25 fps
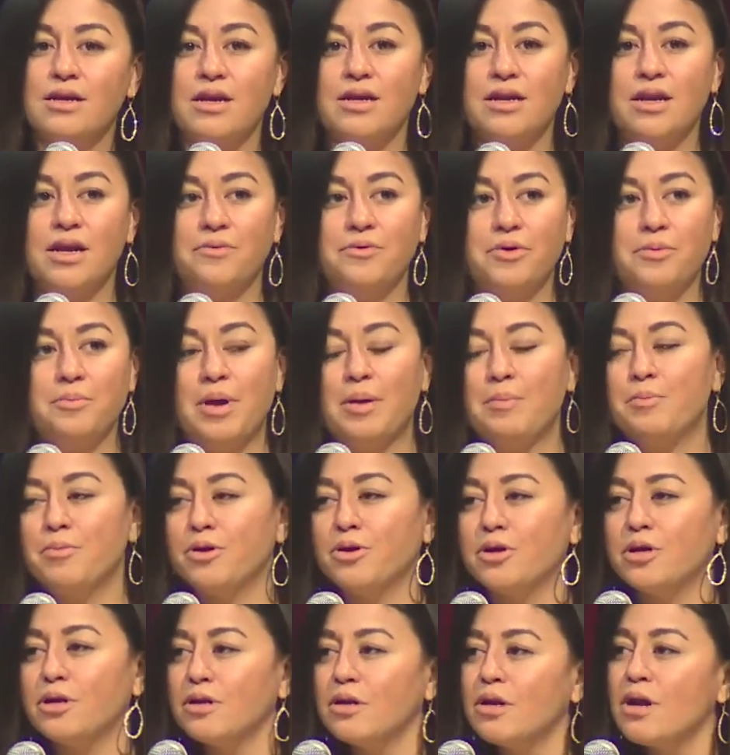and I
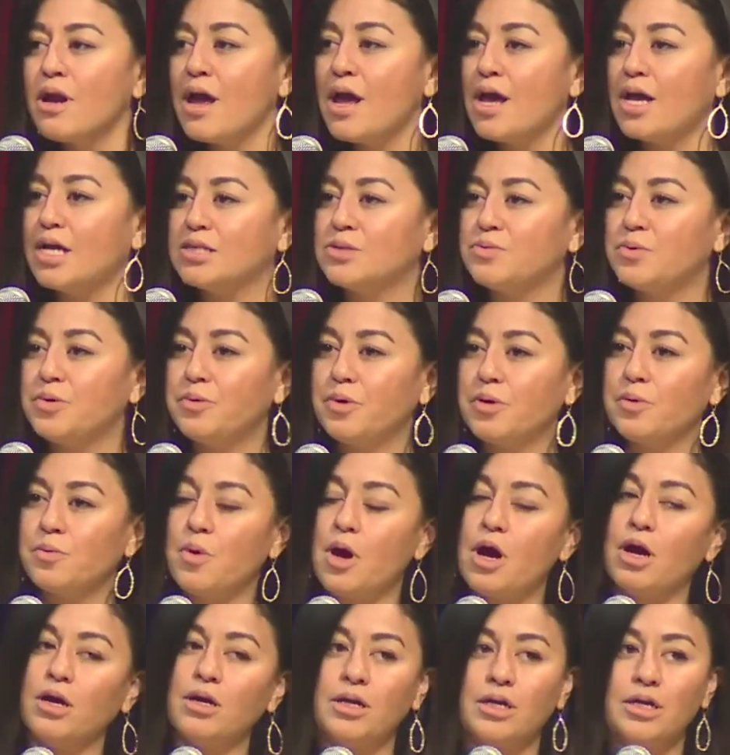remember as we were
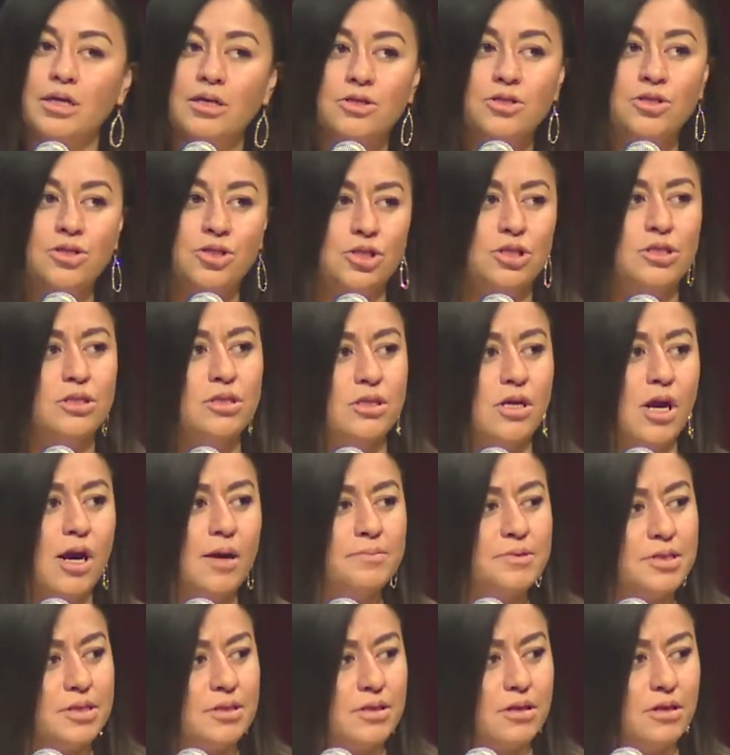walking, she
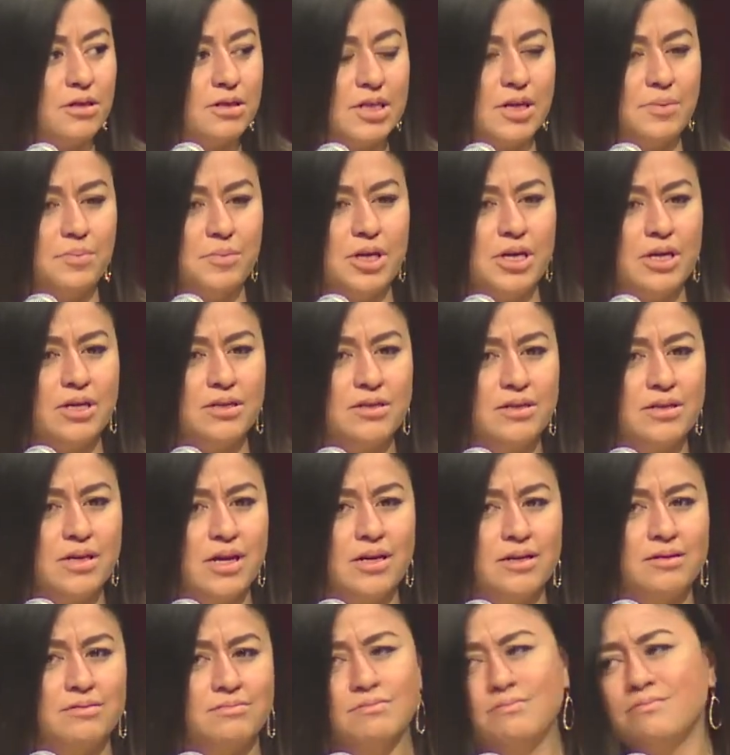stopped and looked at me and
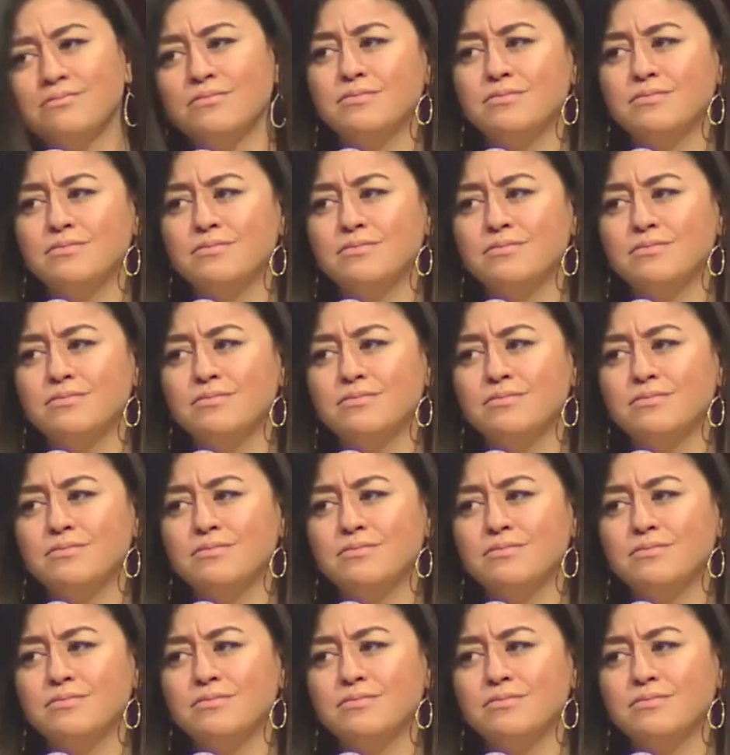said,